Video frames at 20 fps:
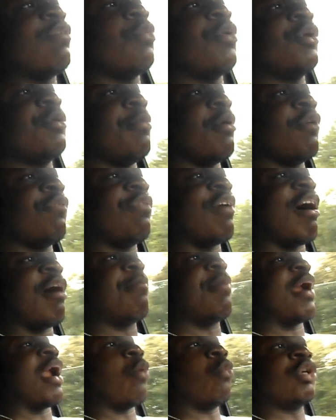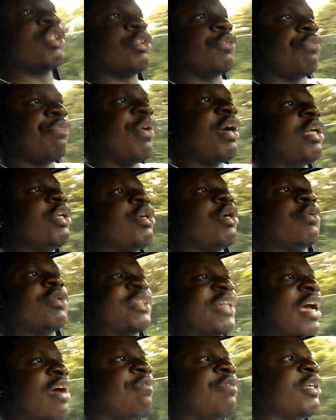Never went above 5, but I went to failure. It
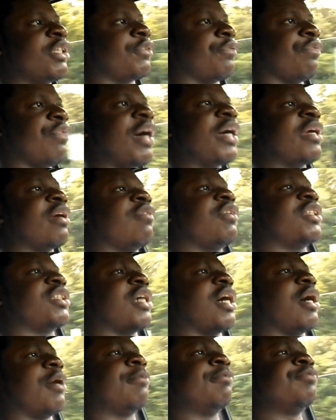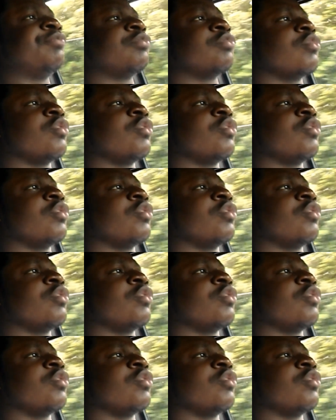was heavy as fuck every time.